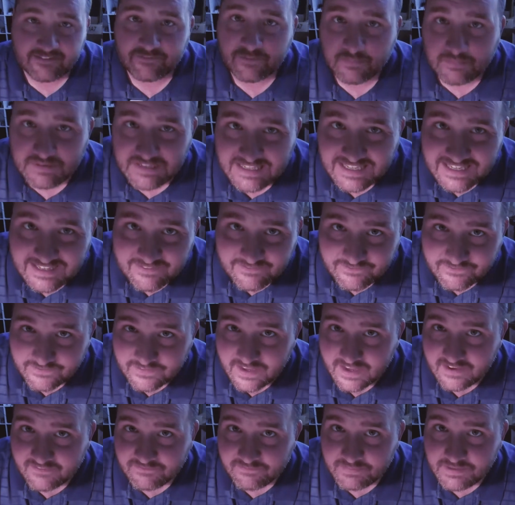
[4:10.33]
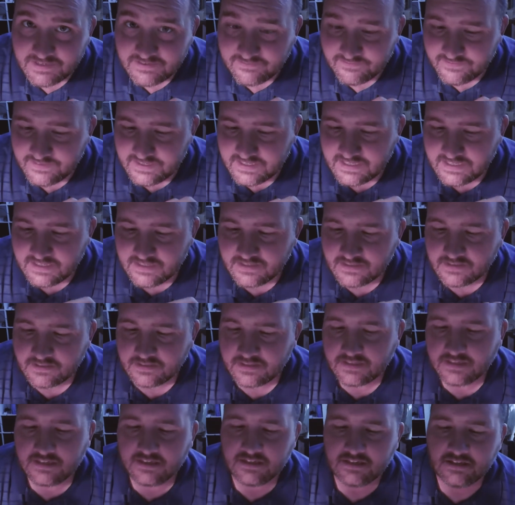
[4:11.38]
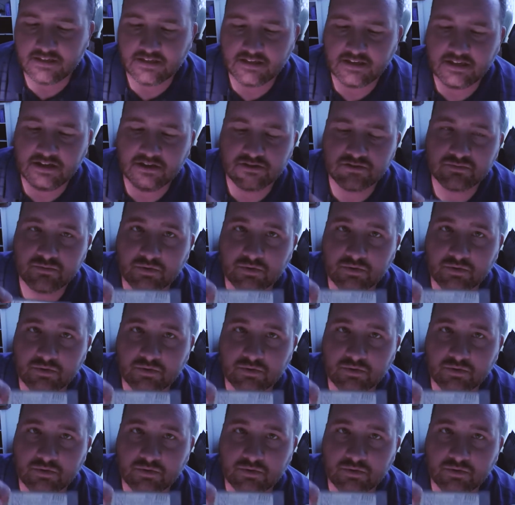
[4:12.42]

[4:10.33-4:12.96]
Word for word: it from GetFPV, and here's